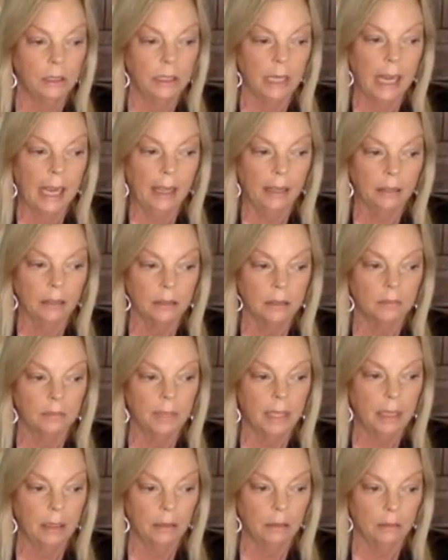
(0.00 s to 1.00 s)
ask
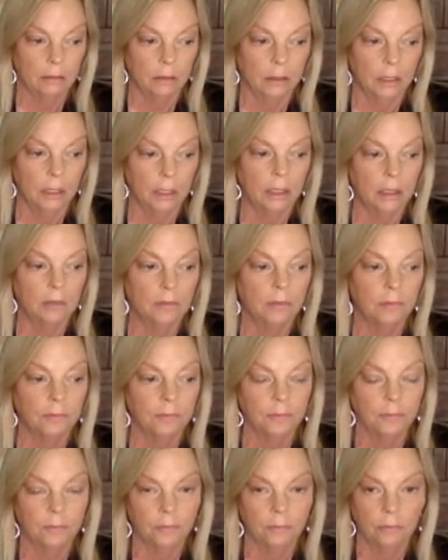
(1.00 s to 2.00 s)
about if